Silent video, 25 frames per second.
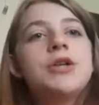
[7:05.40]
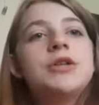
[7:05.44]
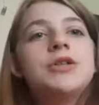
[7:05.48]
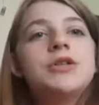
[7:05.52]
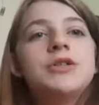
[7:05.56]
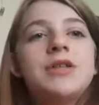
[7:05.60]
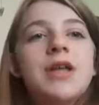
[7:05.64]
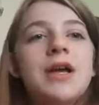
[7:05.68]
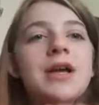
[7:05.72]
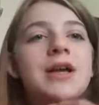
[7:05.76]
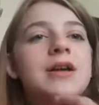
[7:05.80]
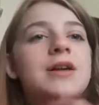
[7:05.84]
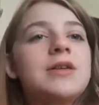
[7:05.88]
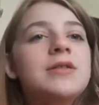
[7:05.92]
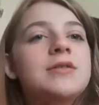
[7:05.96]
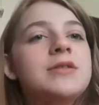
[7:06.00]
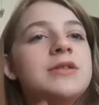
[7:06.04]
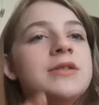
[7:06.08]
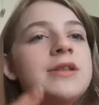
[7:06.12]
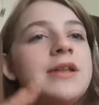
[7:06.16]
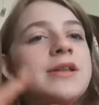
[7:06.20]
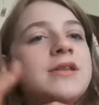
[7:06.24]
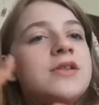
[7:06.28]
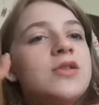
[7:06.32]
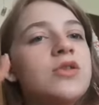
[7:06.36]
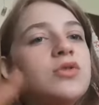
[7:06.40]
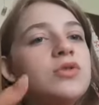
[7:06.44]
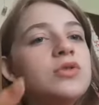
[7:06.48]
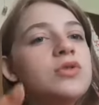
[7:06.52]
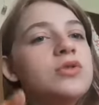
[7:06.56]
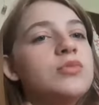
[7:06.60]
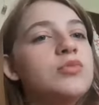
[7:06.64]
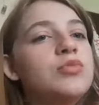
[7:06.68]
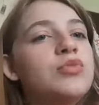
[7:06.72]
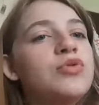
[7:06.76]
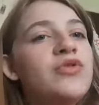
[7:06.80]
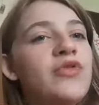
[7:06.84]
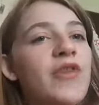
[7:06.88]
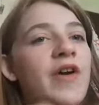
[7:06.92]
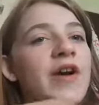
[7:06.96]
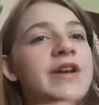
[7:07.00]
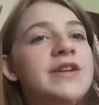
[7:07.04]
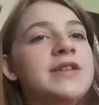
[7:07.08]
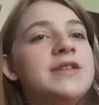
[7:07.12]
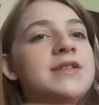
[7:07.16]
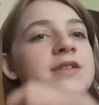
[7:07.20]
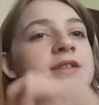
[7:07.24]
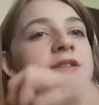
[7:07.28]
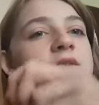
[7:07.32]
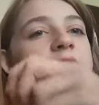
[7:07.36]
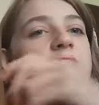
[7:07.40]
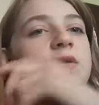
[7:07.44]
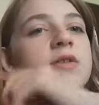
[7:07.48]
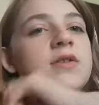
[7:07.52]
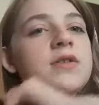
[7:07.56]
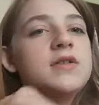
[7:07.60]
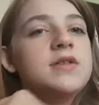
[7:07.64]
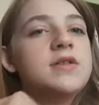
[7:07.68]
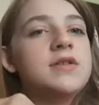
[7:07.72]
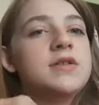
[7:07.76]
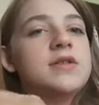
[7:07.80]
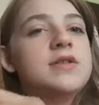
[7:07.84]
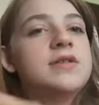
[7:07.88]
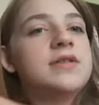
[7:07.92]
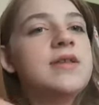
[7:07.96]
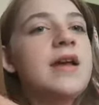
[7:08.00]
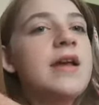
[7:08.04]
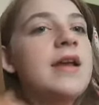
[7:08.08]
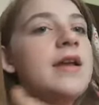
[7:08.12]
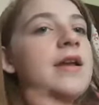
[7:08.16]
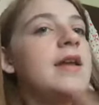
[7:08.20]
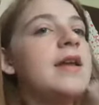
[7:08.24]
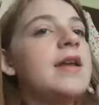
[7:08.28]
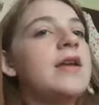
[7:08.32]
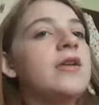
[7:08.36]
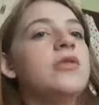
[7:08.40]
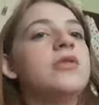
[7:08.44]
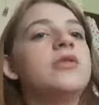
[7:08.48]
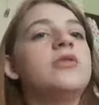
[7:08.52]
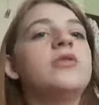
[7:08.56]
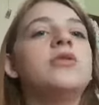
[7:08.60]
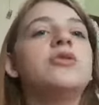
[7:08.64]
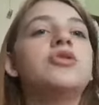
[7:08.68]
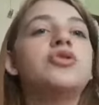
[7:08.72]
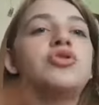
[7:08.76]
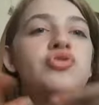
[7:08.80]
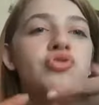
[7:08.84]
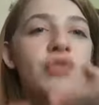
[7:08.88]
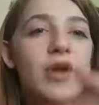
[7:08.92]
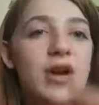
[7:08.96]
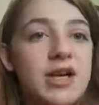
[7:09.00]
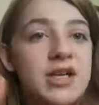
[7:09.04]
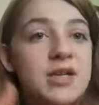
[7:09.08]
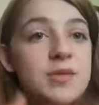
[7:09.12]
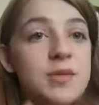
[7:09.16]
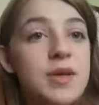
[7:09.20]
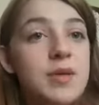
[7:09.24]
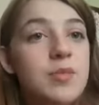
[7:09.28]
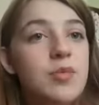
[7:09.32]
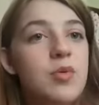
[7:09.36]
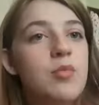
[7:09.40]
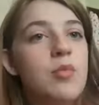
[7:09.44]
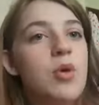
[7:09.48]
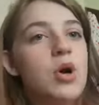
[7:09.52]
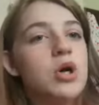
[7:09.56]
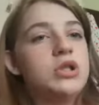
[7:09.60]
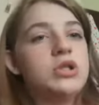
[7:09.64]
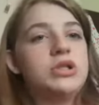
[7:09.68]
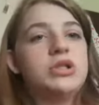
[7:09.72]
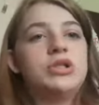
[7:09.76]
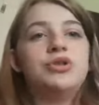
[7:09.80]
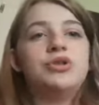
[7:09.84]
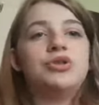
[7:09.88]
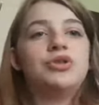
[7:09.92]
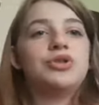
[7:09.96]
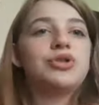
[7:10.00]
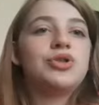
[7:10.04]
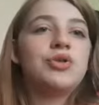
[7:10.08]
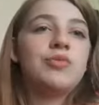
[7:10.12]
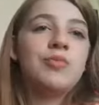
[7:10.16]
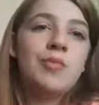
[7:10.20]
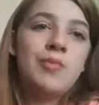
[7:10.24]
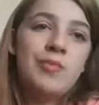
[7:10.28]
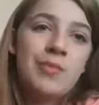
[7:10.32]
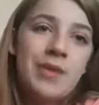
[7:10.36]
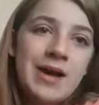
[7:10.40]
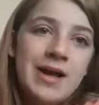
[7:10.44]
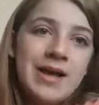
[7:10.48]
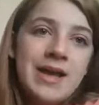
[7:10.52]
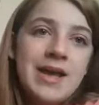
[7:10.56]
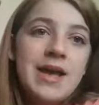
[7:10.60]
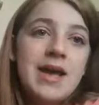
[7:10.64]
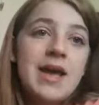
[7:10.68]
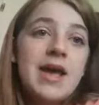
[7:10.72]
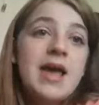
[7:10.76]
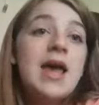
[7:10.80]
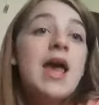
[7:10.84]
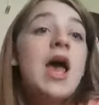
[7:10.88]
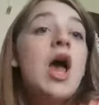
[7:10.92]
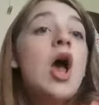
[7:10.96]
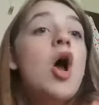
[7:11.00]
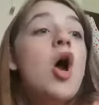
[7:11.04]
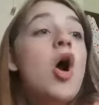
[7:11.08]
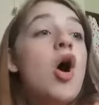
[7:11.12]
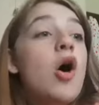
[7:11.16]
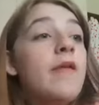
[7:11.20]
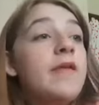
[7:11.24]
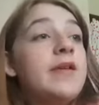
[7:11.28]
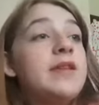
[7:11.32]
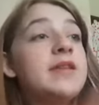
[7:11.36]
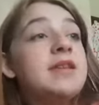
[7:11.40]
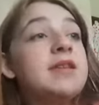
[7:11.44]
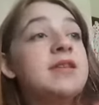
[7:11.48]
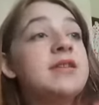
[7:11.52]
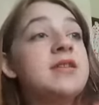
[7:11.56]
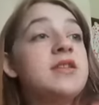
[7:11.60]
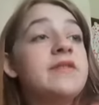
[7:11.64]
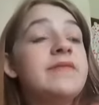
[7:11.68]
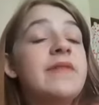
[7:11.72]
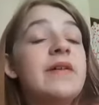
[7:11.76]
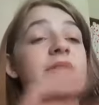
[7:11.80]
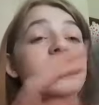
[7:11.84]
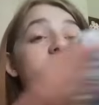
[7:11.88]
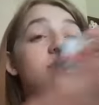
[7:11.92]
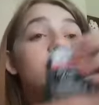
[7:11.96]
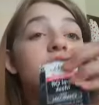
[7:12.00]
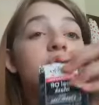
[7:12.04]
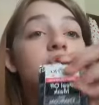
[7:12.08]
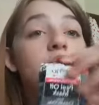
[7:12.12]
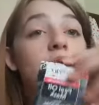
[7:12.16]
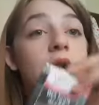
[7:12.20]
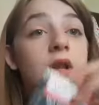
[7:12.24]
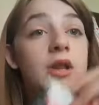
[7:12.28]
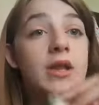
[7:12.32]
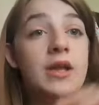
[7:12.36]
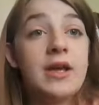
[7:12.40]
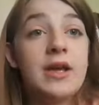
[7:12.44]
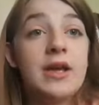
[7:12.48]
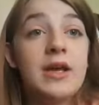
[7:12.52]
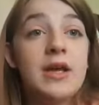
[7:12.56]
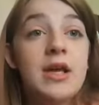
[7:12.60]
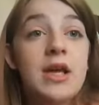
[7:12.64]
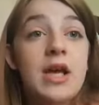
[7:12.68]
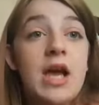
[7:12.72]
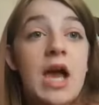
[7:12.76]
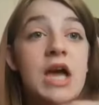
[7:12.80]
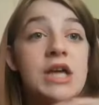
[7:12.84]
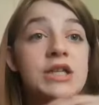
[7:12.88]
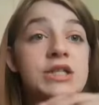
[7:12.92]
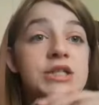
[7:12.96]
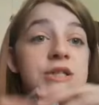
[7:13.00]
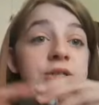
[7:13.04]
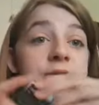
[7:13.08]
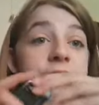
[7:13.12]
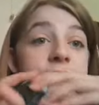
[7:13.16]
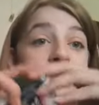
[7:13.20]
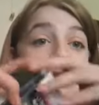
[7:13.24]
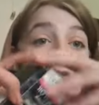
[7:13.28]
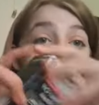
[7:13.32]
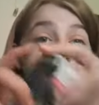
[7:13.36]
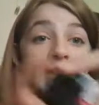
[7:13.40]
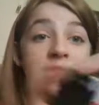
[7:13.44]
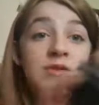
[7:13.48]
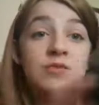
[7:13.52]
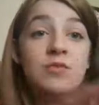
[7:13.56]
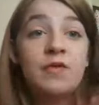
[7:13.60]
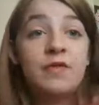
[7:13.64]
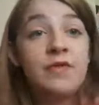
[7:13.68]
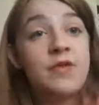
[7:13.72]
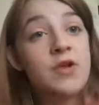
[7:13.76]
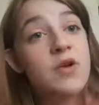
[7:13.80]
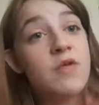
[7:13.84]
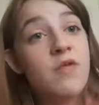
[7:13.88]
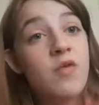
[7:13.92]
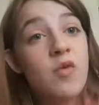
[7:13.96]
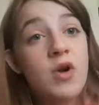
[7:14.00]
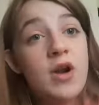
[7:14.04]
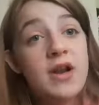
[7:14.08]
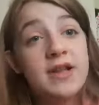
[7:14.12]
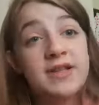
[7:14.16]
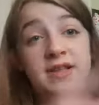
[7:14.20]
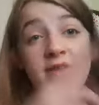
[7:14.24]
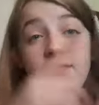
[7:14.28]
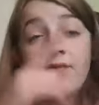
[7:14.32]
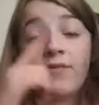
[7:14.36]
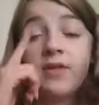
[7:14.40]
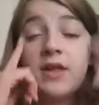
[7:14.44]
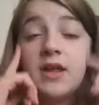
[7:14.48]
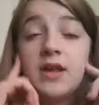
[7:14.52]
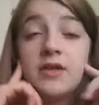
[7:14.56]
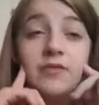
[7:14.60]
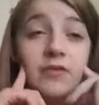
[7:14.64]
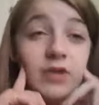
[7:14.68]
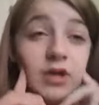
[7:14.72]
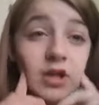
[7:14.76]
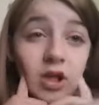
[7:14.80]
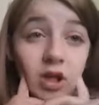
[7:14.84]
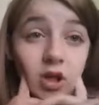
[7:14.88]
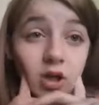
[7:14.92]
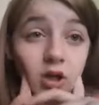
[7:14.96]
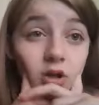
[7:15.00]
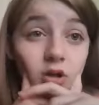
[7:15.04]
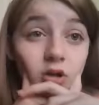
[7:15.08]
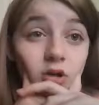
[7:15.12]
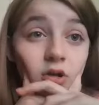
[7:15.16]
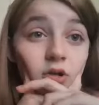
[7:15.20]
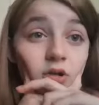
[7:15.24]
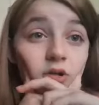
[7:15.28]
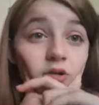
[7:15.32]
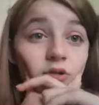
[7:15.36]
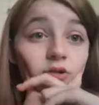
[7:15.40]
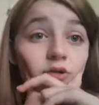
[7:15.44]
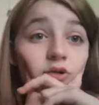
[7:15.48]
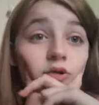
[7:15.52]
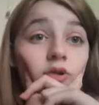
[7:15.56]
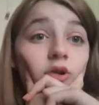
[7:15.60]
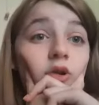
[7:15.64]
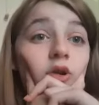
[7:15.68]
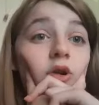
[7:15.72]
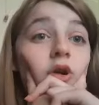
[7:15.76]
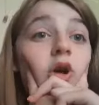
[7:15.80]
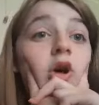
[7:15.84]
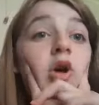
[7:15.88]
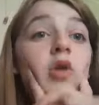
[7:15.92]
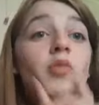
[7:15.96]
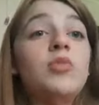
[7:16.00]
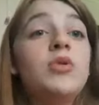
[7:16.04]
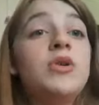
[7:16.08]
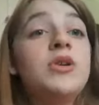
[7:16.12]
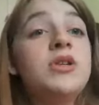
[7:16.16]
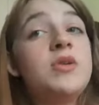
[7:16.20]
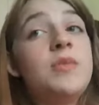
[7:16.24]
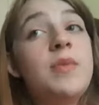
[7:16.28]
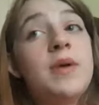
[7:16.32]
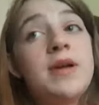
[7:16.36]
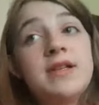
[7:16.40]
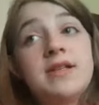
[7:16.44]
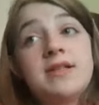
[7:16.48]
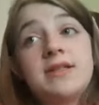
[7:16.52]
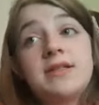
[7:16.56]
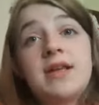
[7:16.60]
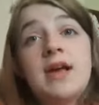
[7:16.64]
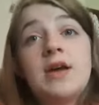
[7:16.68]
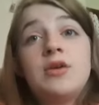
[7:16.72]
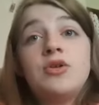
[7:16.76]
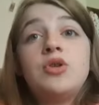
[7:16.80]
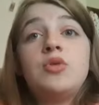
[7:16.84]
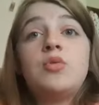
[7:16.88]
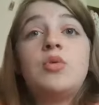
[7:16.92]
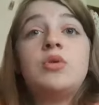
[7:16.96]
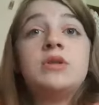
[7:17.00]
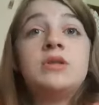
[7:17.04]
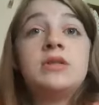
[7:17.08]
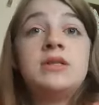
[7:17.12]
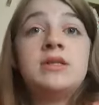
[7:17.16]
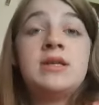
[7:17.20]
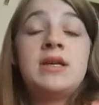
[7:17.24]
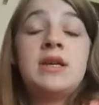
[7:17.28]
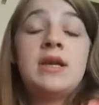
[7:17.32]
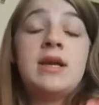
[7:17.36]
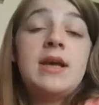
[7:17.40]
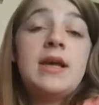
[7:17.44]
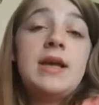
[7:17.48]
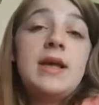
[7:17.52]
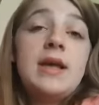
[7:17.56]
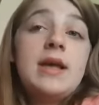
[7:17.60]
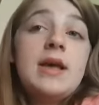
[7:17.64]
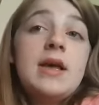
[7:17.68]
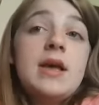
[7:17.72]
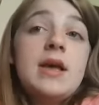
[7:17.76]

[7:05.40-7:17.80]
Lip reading: Just like little prices, because then it'll attract people more and they'll just come and buy it. Obviously this is very good quality, as you've seen with the other one, I said that it really hurts. But it depends how you want it.